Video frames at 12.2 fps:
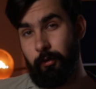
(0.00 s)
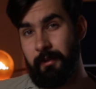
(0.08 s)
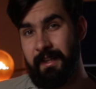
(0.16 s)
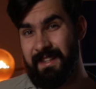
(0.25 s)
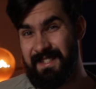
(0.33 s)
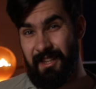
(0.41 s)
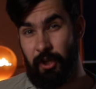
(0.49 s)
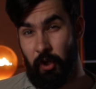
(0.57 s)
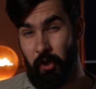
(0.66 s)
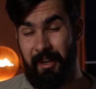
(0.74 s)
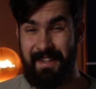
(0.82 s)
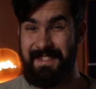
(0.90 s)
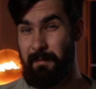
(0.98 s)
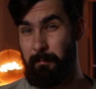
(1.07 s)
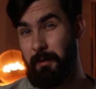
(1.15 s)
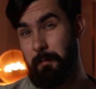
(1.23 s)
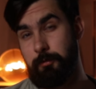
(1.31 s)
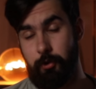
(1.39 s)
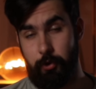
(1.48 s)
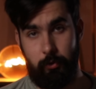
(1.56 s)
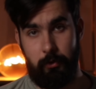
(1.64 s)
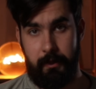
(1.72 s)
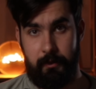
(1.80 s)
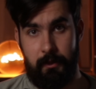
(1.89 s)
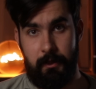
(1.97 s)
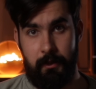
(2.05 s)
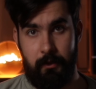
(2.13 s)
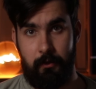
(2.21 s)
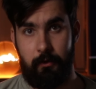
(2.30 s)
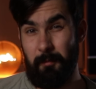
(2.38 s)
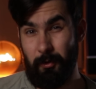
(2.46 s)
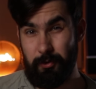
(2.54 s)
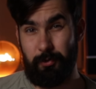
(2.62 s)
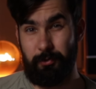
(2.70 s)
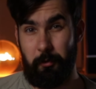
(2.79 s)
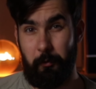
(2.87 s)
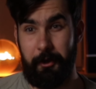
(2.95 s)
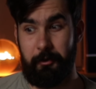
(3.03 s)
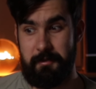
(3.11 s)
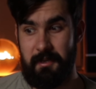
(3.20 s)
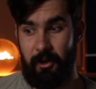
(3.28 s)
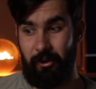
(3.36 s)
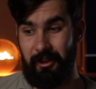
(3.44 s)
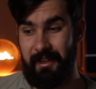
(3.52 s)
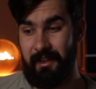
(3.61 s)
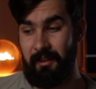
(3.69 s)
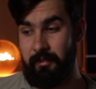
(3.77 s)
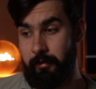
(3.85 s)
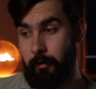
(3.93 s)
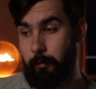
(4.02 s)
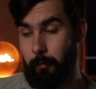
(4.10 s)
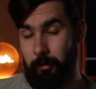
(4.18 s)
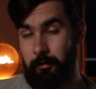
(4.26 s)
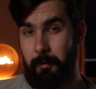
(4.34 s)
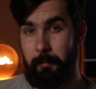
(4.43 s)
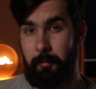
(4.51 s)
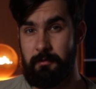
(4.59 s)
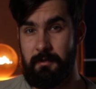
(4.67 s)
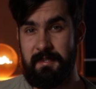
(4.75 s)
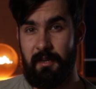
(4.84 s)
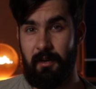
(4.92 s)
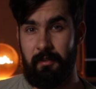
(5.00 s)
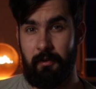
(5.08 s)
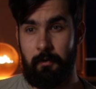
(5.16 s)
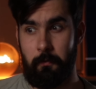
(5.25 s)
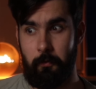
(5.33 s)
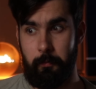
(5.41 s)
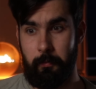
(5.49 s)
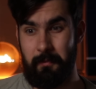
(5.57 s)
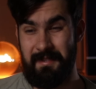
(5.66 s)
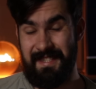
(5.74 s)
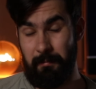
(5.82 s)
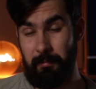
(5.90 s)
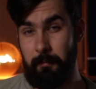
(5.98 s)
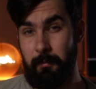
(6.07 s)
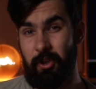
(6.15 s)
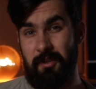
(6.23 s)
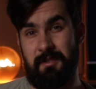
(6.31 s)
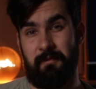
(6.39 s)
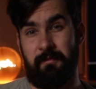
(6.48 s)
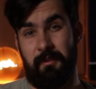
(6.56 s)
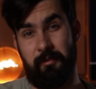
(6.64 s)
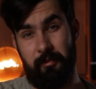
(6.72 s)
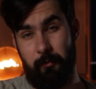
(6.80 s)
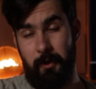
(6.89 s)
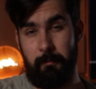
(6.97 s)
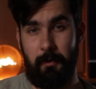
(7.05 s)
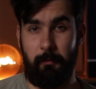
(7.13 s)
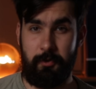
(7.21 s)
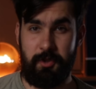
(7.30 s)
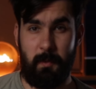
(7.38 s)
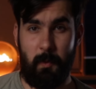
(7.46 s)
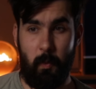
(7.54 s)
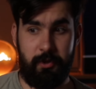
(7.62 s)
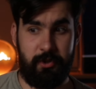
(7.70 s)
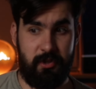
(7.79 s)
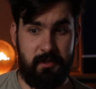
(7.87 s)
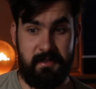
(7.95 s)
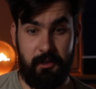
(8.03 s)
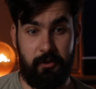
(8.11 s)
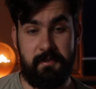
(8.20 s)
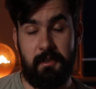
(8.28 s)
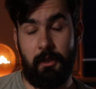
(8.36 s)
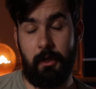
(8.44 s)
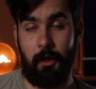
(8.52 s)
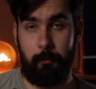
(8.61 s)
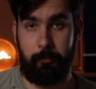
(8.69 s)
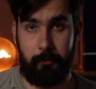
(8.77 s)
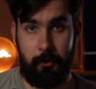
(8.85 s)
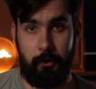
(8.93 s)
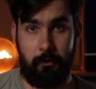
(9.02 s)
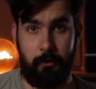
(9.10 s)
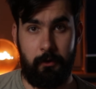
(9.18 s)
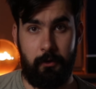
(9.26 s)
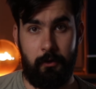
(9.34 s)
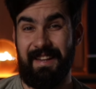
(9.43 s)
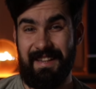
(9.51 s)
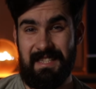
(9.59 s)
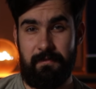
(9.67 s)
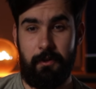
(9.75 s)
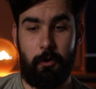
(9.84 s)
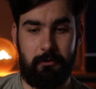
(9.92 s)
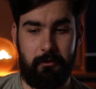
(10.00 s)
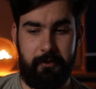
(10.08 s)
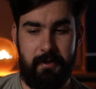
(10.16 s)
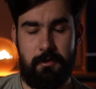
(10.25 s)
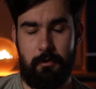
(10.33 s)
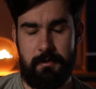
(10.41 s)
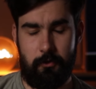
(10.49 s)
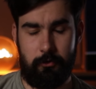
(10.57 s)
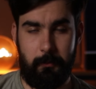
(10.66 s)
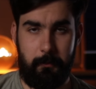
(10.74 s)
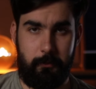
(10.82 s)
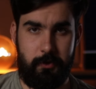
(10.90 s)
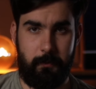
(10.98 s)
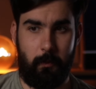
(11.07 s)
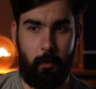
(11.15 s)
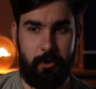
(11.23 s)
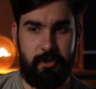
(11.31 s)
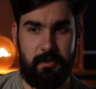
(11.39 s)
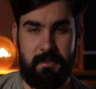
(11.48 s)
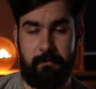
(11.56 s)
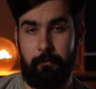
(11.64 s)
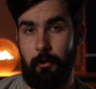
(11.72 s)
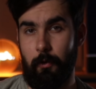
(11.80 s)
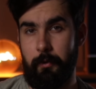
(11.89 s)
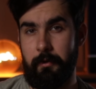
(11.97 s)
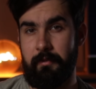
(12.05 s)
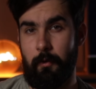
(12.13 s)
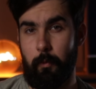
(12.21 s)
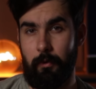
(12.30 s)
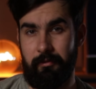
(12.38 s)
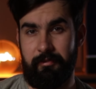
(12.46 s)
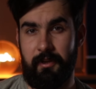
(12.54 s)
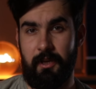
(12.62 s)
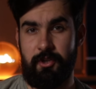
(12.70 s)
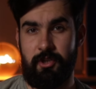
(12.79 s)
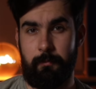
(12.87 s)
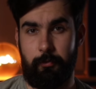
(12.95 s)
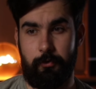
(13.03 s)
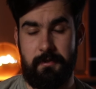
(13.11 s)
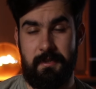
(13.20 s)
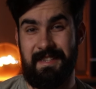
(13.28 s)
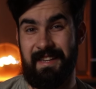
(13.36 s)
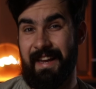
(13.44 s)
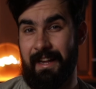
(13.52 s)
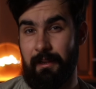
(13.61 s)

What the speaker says: only as good as the people you let in, and most Skool creators are letting the wrong people inside the group simply because of the 3 membership questions they're setting up wrong. In this video, we'll fix your Skool membership questions following the qualification process that